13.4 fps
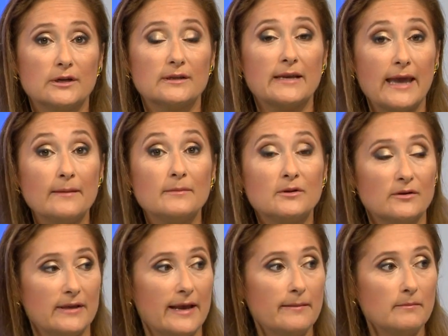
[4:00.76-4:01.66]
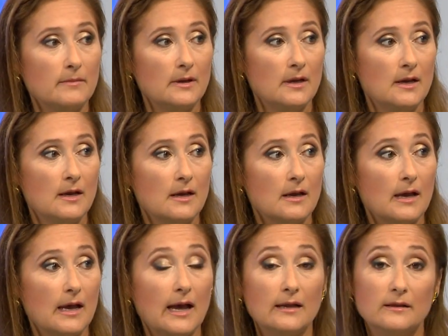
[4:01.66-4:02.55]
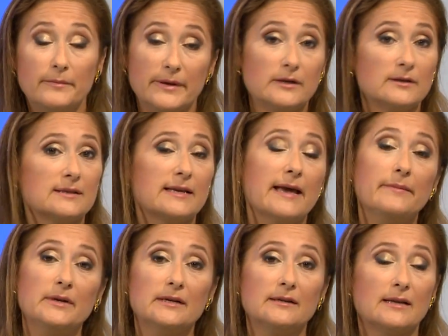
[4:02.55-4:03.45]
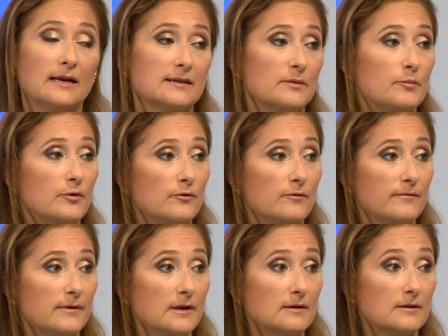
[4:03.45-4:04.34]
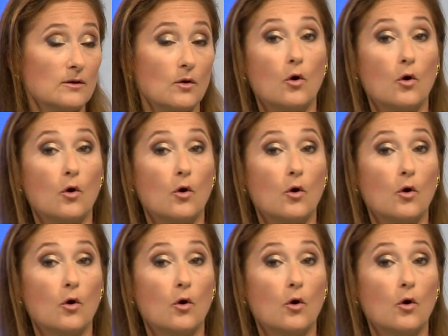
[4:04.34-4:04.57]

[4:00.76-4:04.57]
came to them. And because cabinet has approved it,